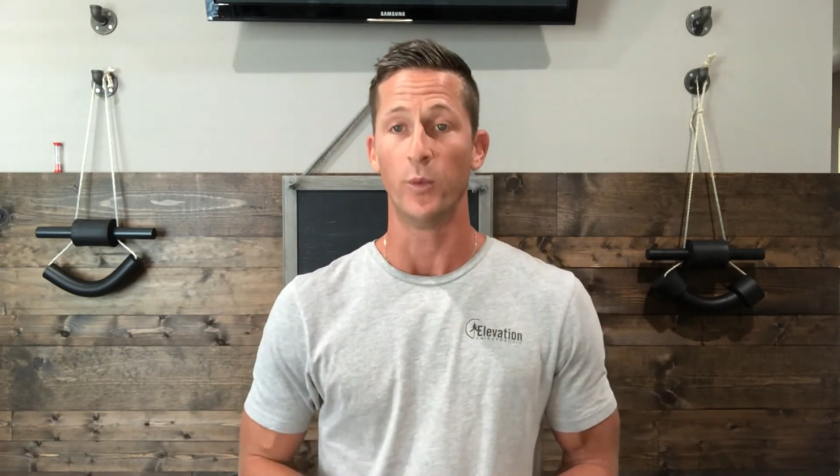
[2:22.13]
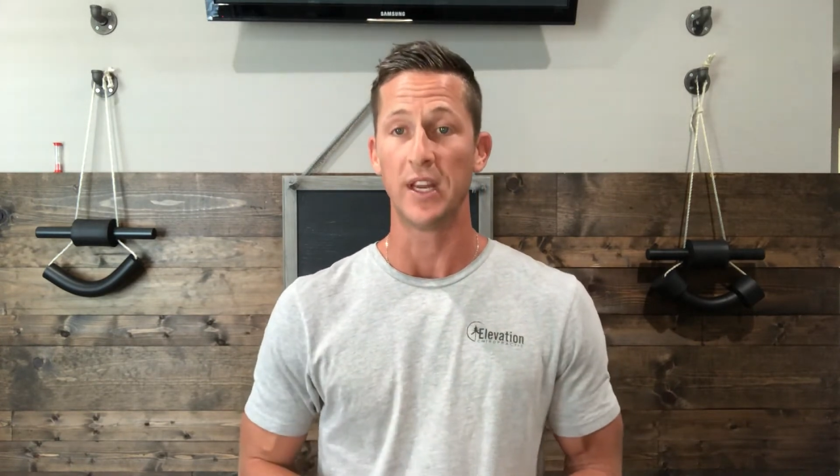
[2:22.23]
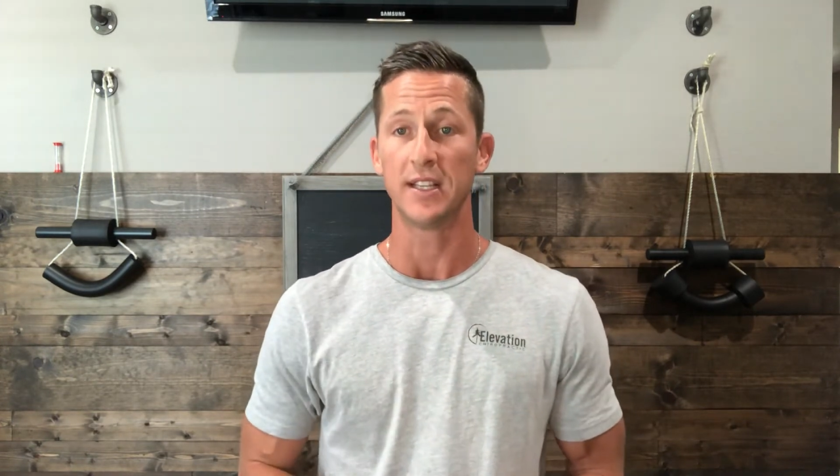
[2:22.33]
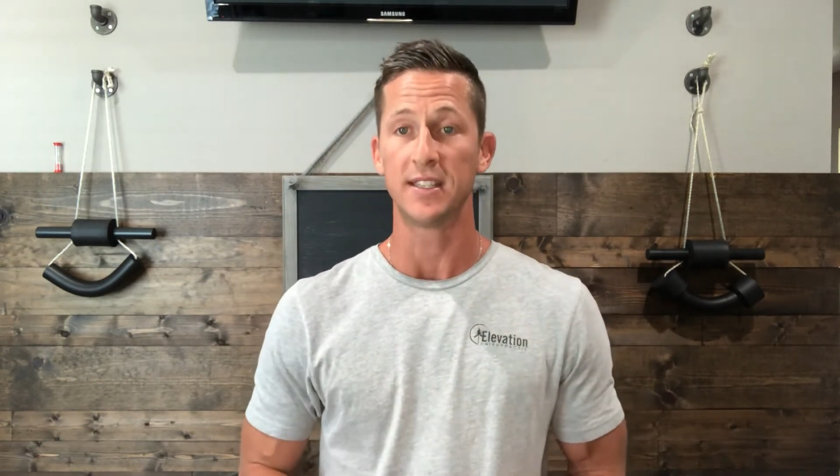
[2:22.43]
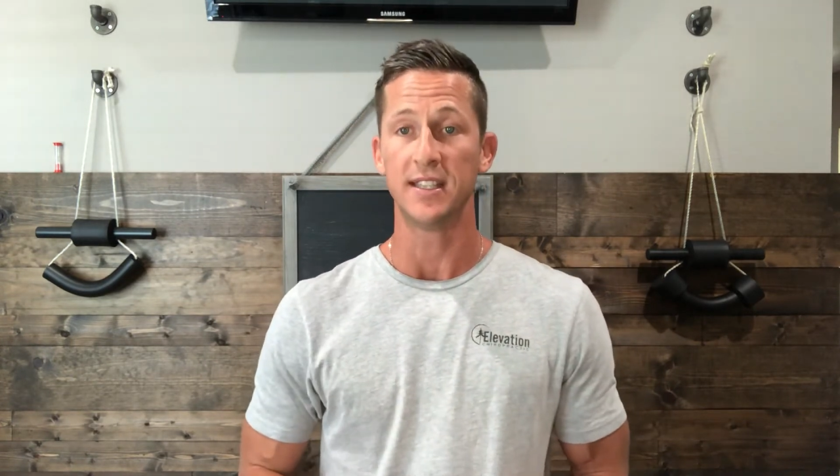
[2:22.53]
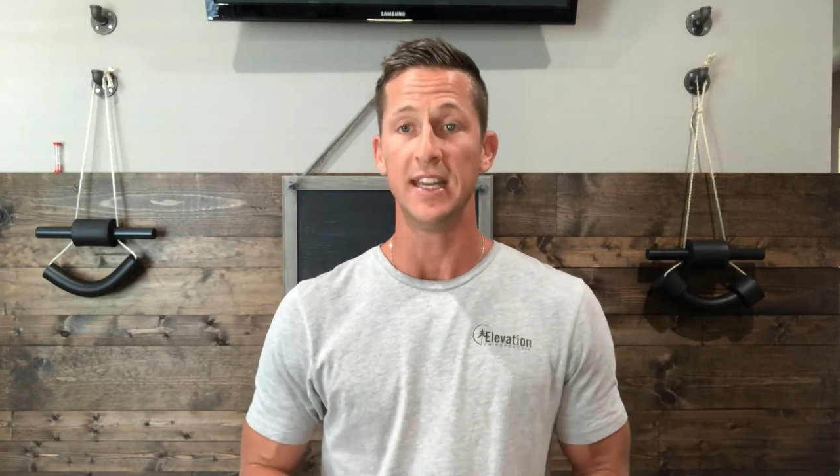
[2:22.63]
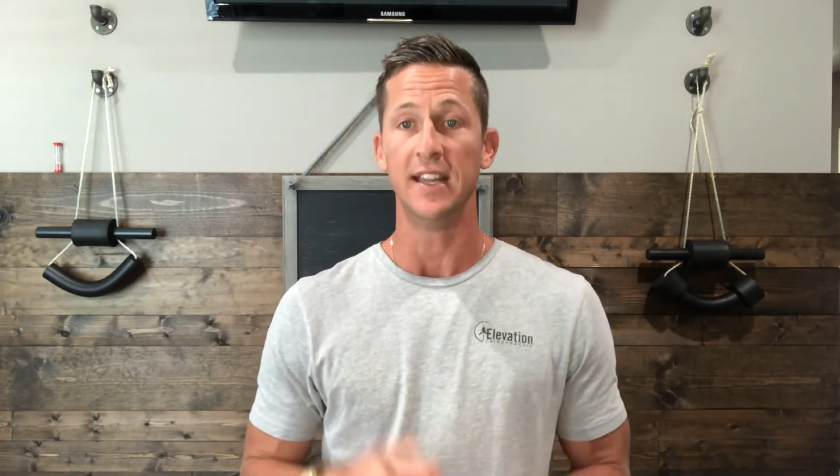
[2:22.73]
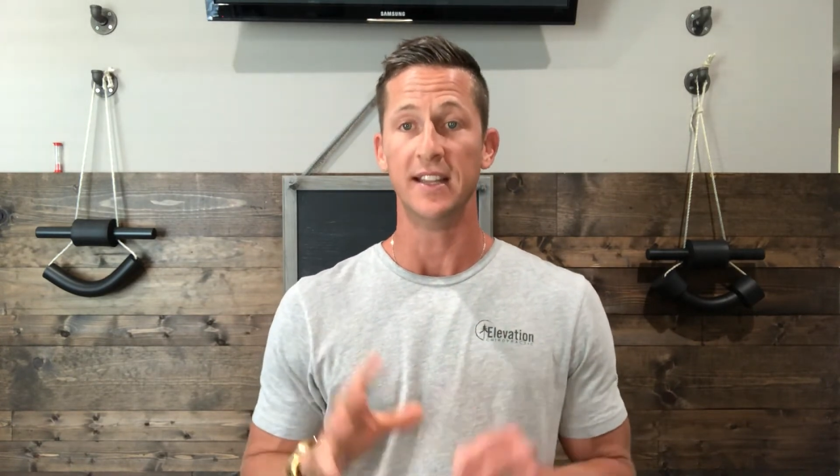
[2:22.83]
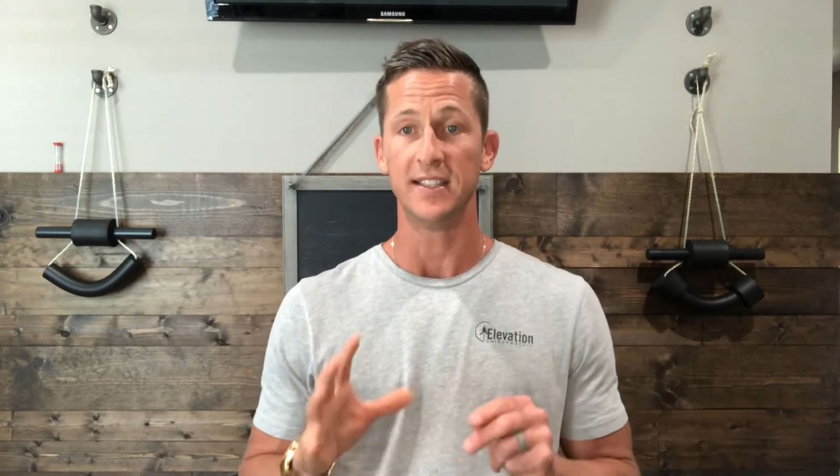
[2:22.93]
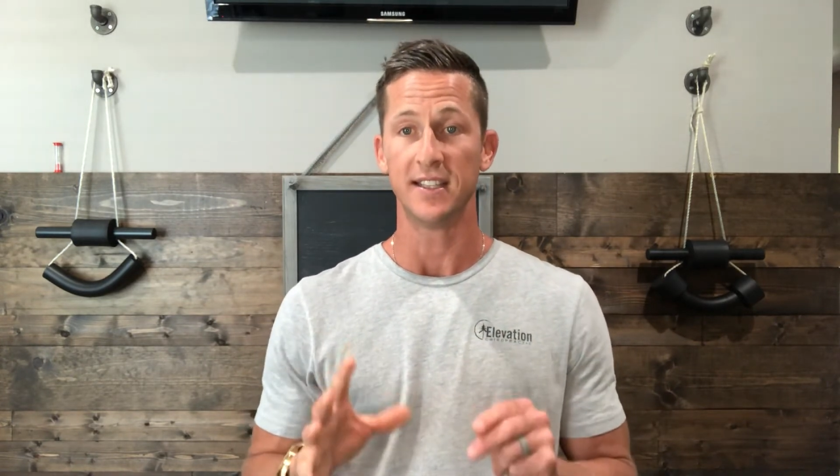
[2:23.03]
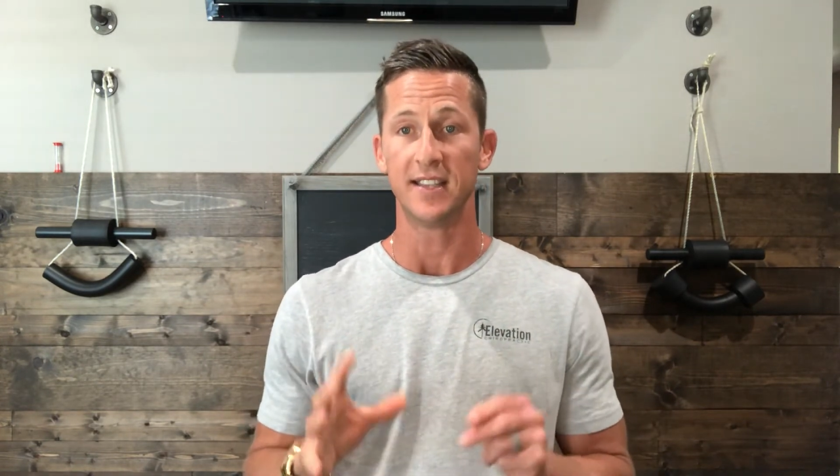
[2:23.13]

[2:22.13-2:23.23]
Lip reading: that we can see in these